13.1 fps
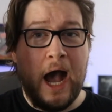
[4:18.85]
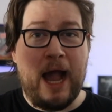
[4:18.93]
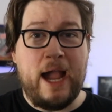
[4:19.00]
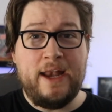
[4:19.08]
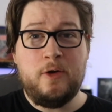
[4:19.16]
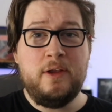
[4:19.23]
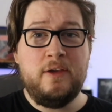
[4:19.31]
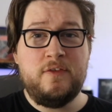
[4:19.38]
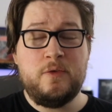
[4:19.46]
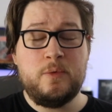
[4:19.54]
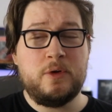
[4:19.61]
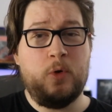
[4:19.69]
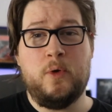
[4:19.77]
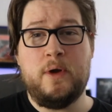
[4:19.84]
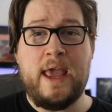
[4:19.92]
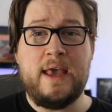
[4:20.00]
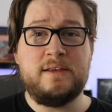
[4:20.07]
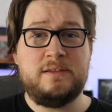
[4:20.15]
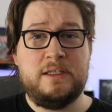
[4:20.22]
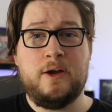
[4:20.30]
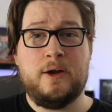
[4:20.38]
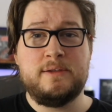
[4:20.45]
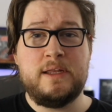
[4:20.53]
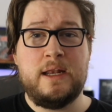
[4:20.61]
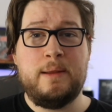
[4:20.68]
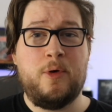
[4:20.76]
I don't even record SD cards
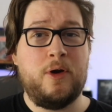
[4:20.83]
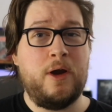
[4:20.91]
anymore.